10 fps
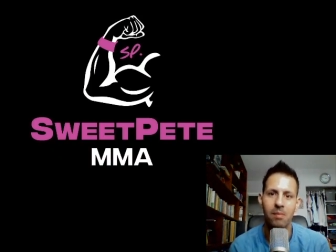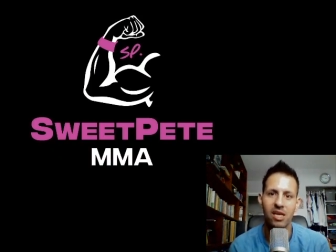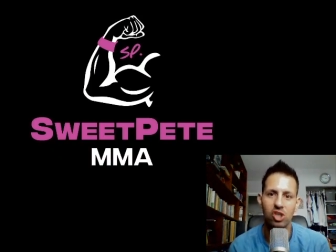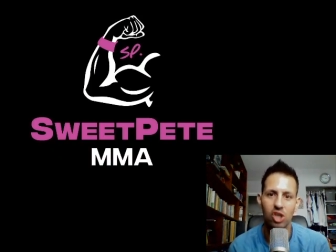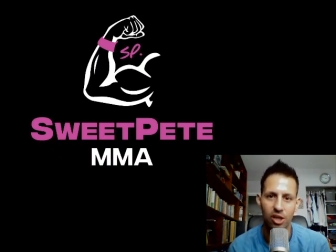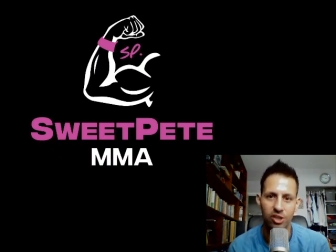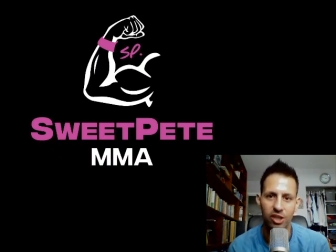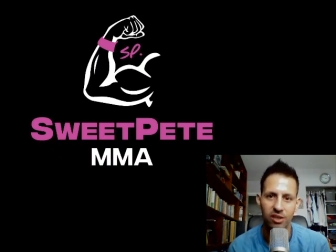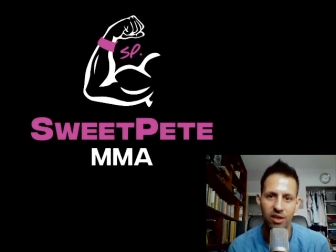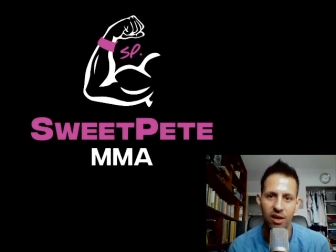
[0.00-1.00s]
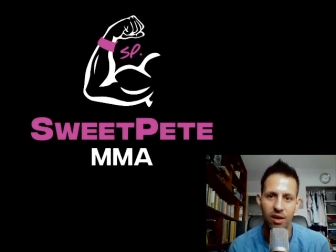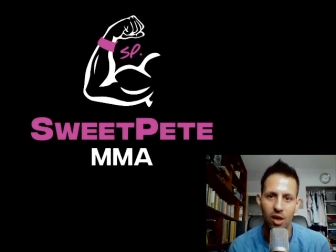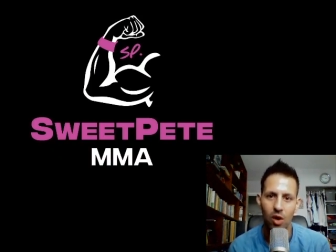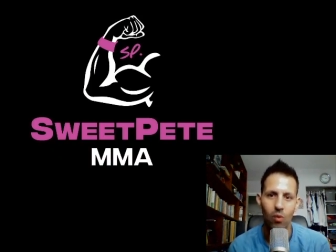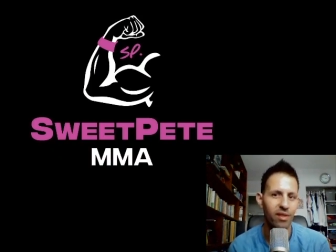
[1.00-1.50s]
judging,
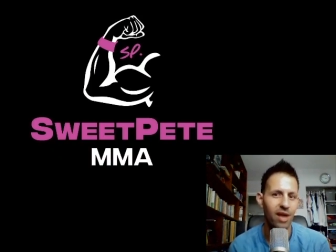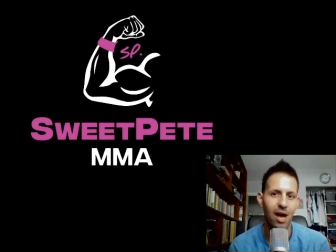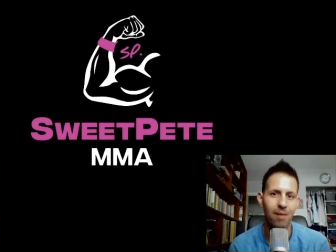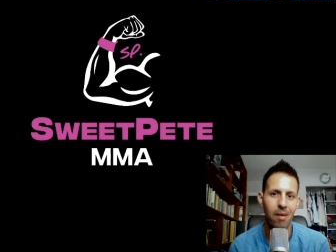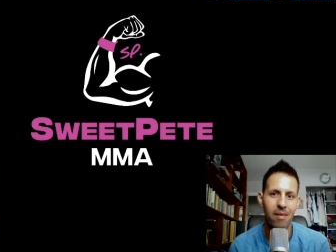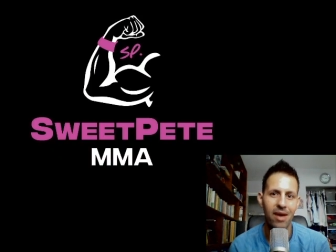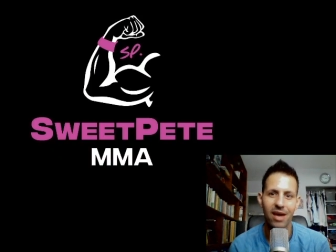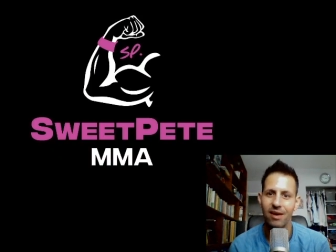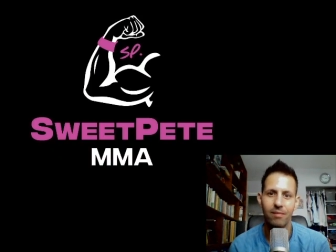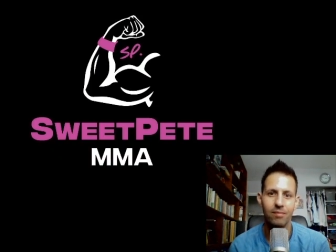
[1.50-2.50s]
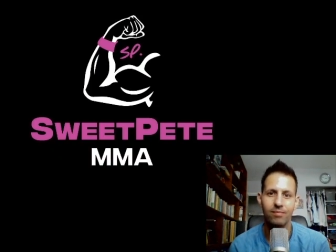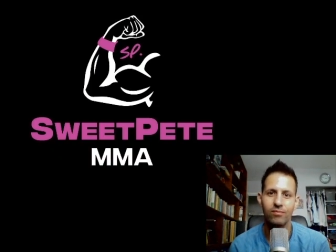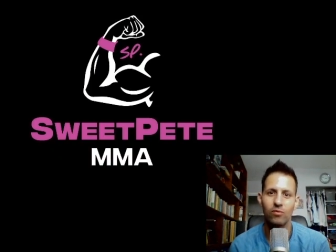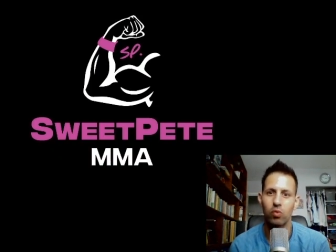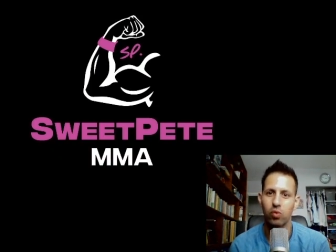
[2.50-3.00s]
with MMA
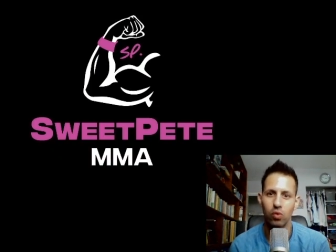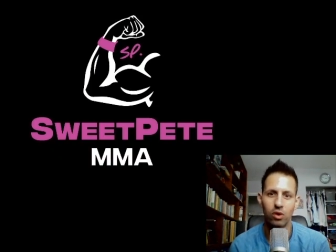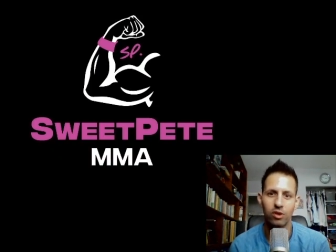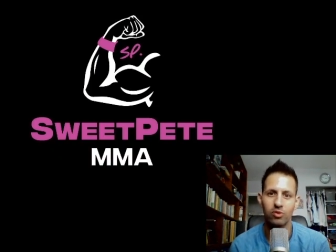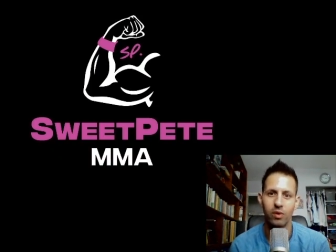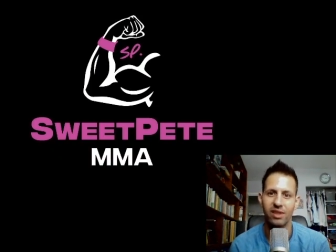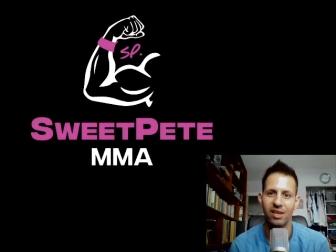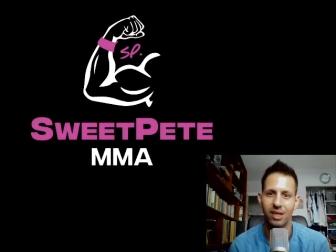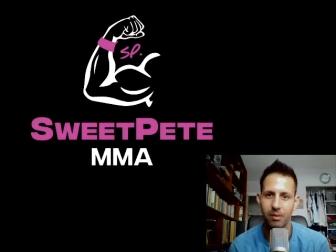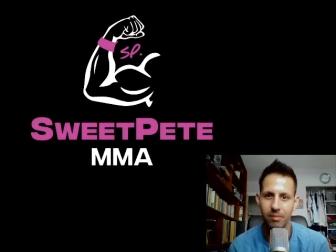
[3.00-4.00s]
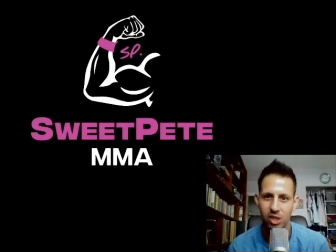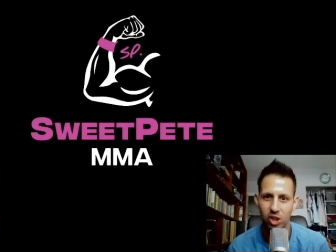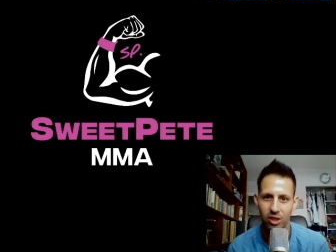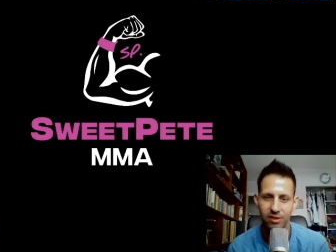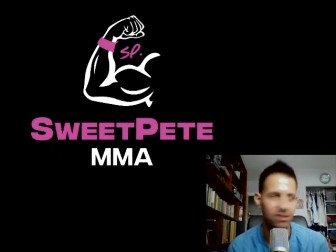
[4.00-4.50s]
rules, with the
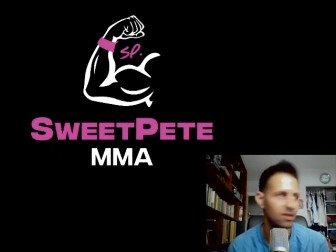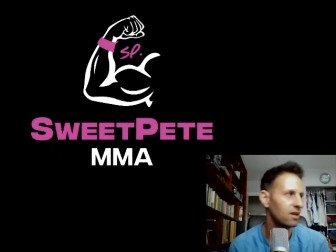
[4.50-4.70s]
commissions.